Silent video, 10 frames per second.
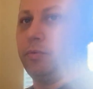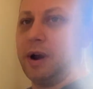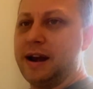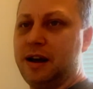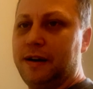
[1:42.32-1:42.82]

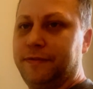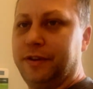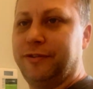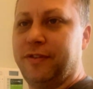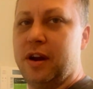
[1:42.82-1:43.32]
right off
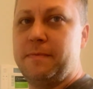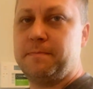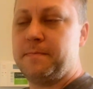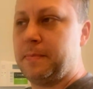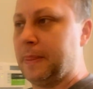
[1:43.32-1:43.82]
the front.
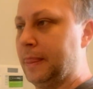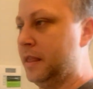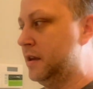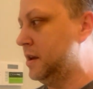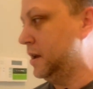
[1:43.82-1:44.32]

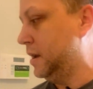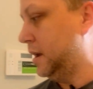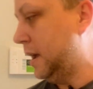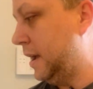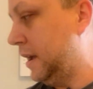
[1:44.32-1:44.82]

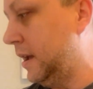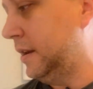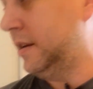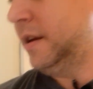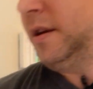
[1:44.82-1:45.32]
And